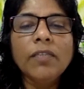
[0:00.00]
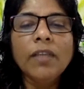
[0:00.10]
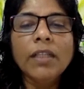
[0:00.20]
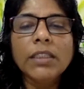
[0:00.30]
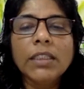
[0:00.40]

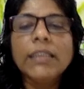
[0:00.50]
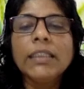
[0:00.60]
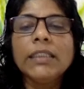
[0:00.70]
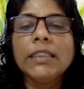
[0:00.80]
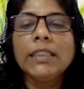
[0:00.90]
functioning
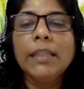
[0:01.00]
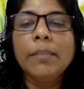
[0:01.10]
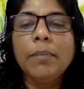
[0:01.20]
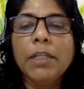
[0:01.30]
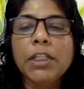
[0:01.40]
such as the
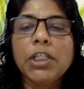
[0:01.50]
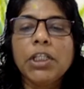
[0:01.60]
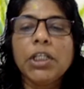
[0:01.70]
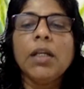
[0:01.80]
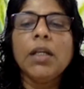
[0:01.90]

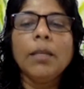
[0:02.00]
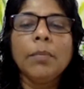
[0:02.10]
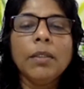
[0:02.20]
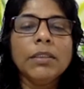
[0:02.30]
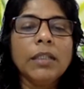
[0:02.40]
depression or
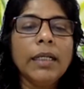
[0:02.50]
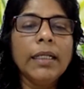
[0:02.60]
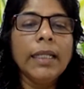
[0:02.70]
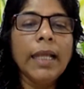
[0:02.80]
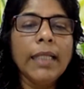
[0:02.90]
personality
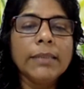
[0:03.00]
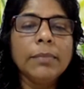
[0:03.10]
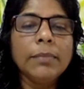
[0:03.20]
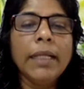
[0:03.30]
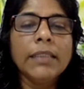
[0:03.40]

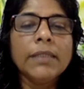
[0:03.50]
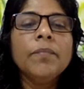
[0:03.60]
aspects,